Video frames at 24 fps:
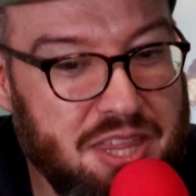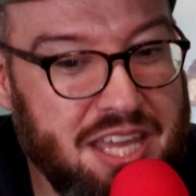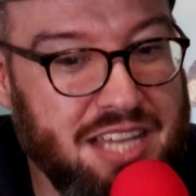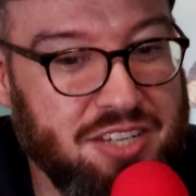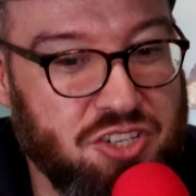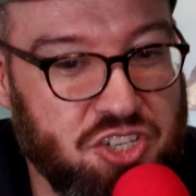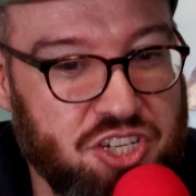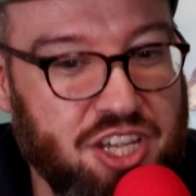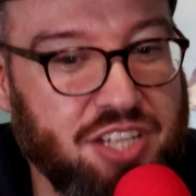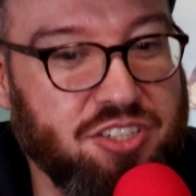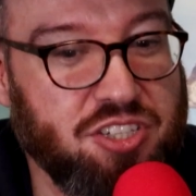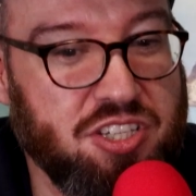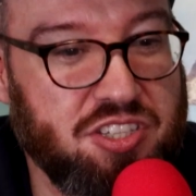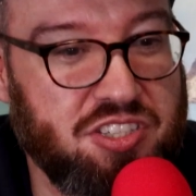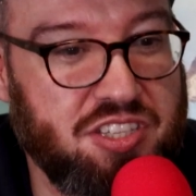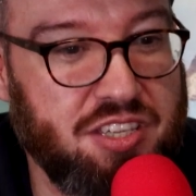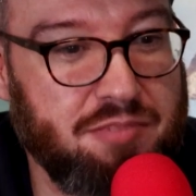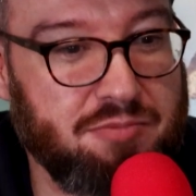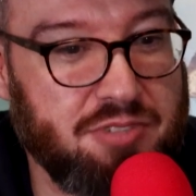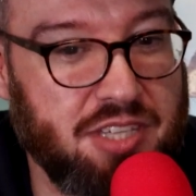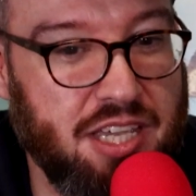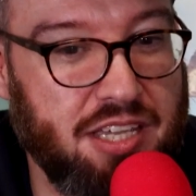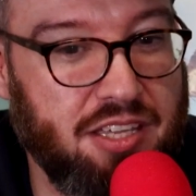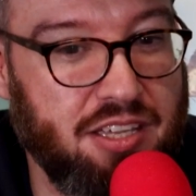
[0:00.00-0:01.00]
of that shit just
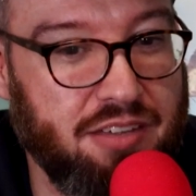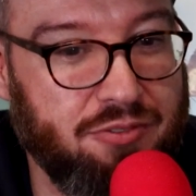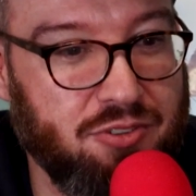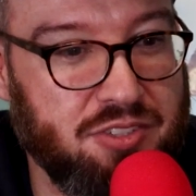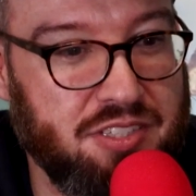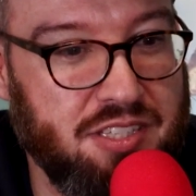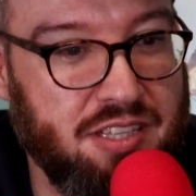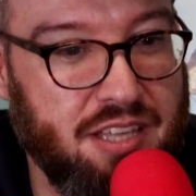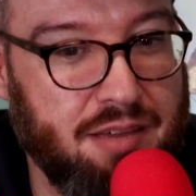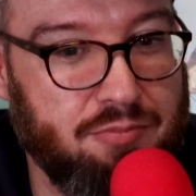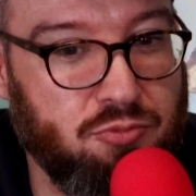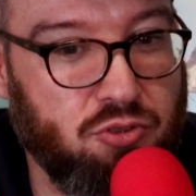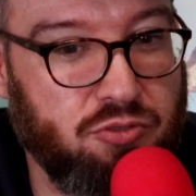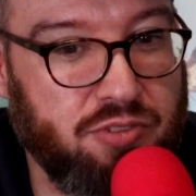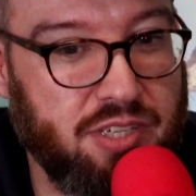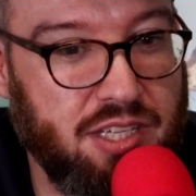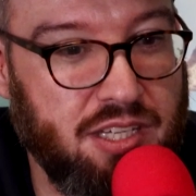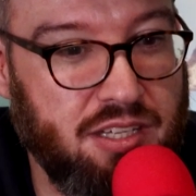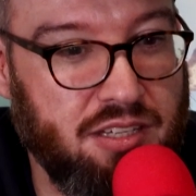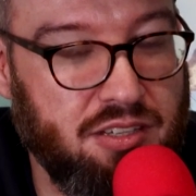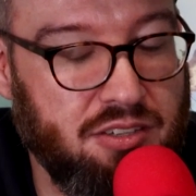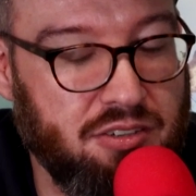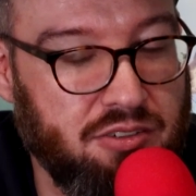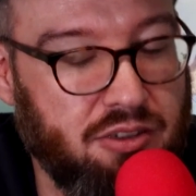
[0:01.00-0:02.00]
seems like, you ever seen that
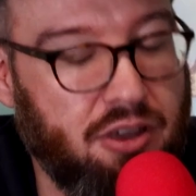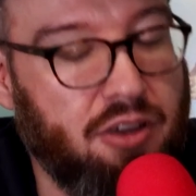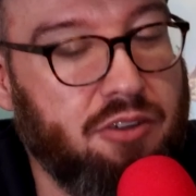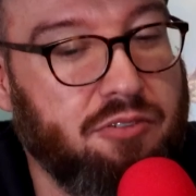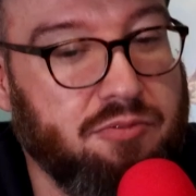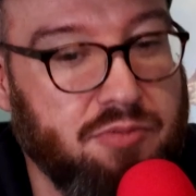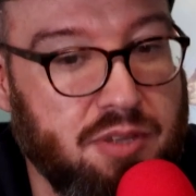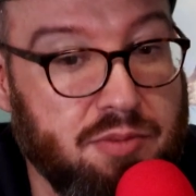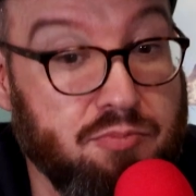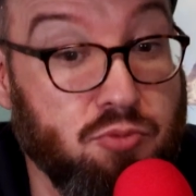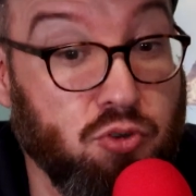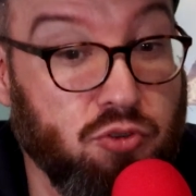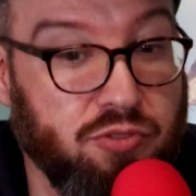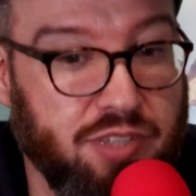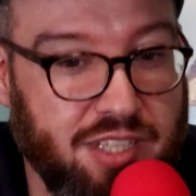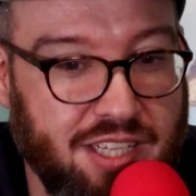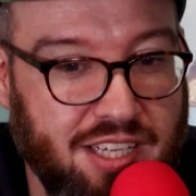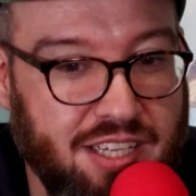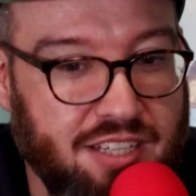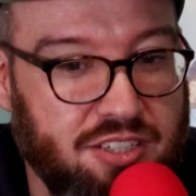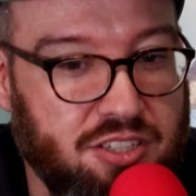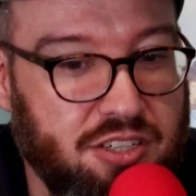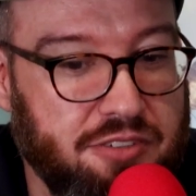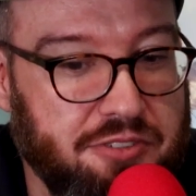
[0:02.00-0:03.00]
movie? The movie.
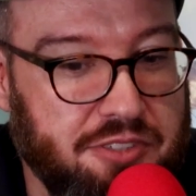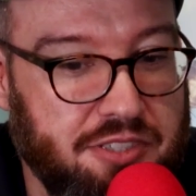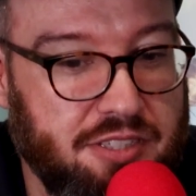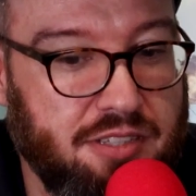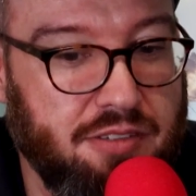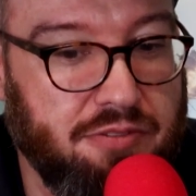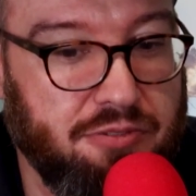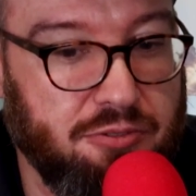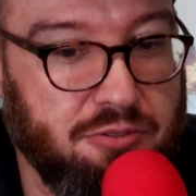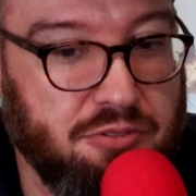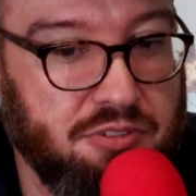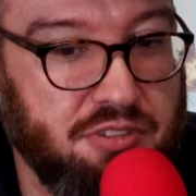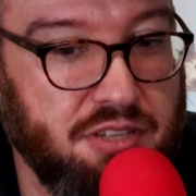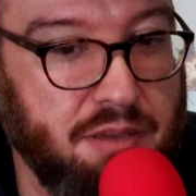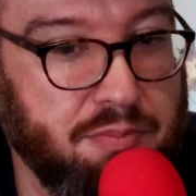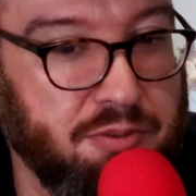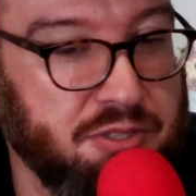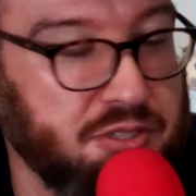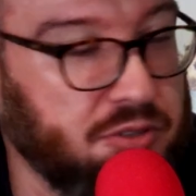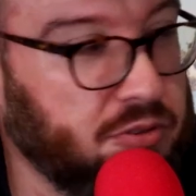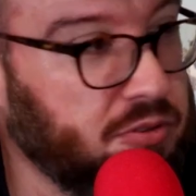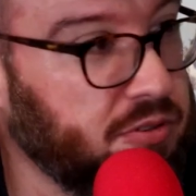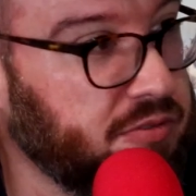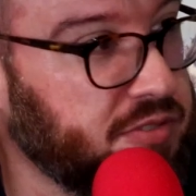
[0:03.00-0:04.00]
Do you ever see the first
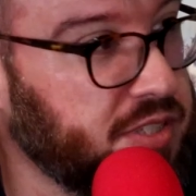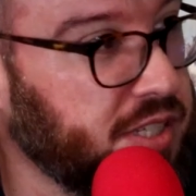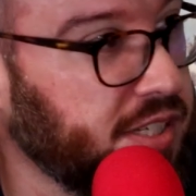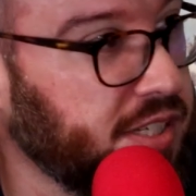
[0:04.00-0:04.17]
episode of